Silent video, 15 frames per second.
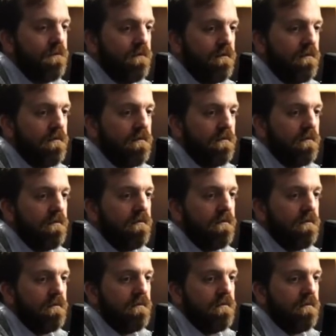
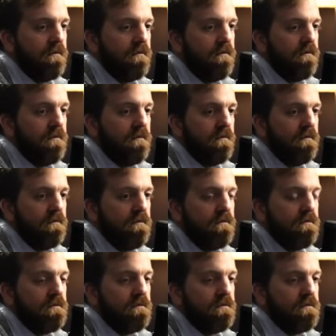
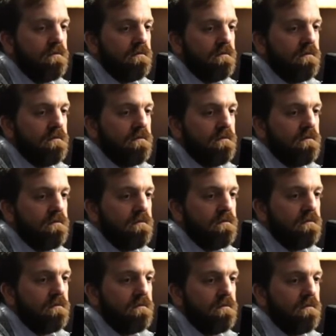
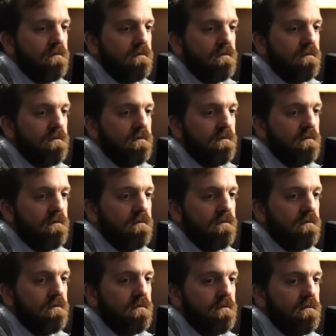
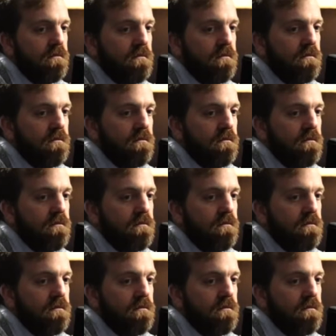(not speaking)